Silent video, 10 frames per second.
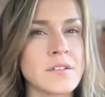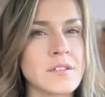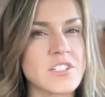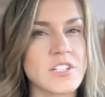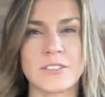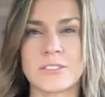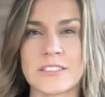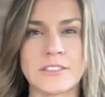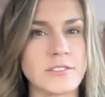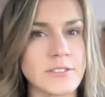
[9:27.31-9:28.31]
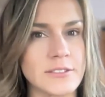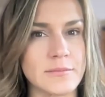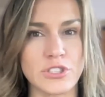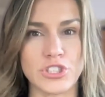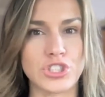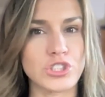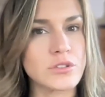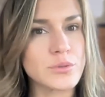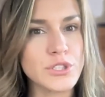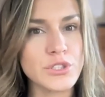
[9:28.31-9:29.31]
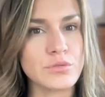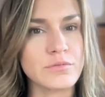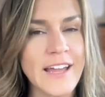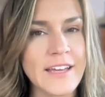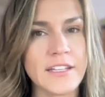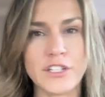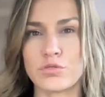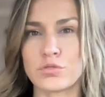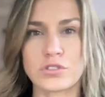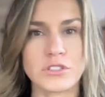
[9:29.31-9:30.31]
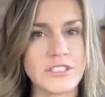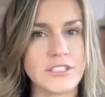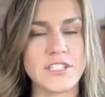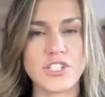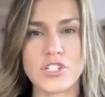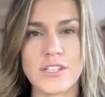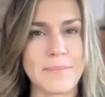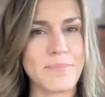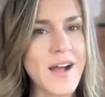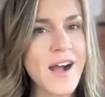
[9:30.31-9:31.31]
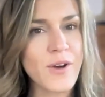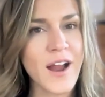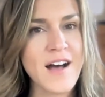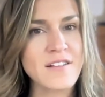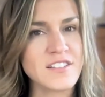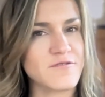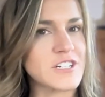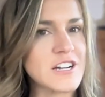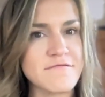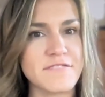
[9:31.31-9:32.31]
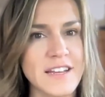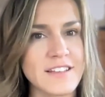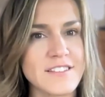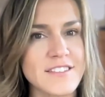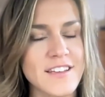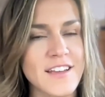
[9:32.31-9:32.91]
It's kind of like, "Grr, I'm going to show you, right? Like you look like this, just like powerhouse of confidence."